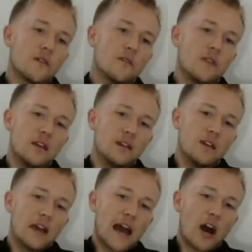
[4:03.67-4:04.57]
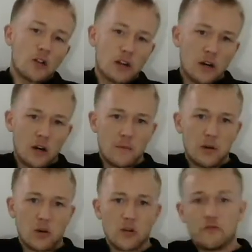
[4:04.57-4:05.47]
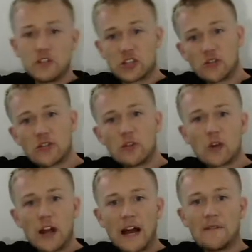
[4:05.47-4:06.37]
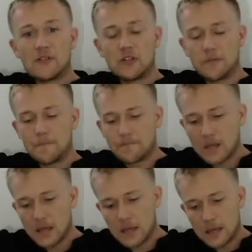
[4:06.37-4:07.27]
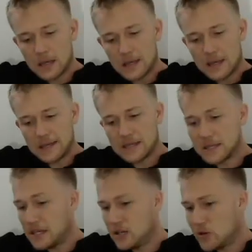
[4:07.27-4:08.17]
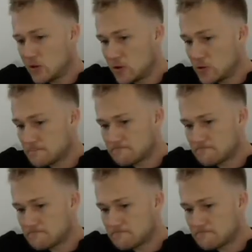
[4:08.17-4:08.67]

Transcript: the outcome or the result that we're after is either,